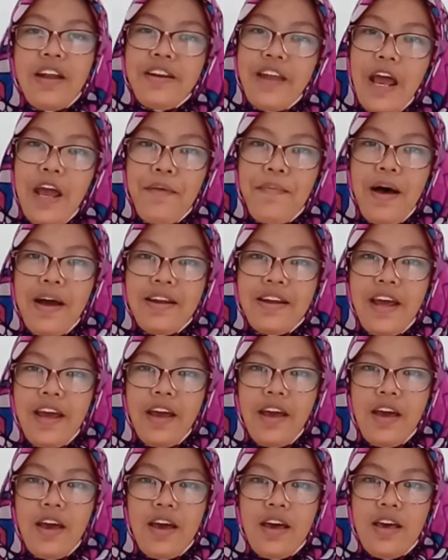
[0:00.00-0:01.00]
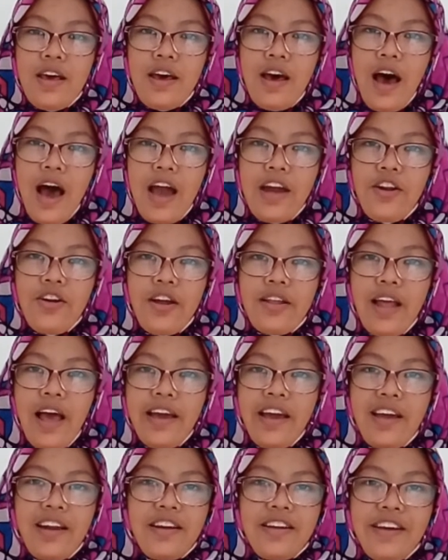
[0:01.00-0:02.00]
Day by day, I knew that
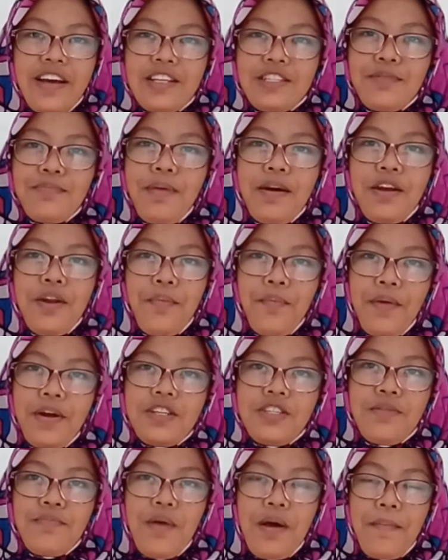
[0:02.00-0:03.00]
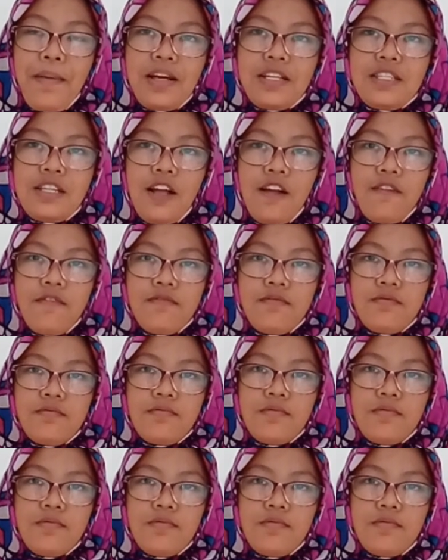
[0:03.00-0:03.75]
I can guess my depression by myself.